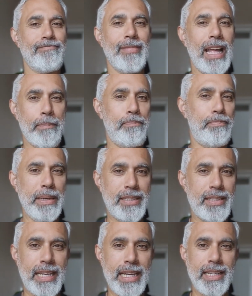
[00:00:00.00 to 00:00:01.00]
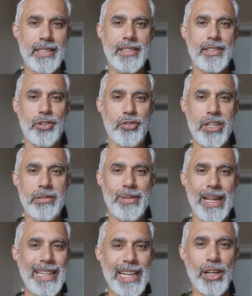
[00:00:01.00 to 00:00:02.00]
like biscuits, crisps,
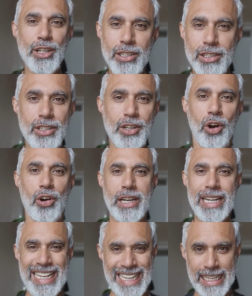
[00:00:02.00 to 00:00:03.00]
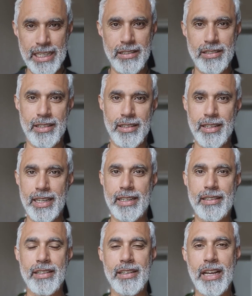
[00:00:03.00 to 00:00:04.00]
and they're gone instantly.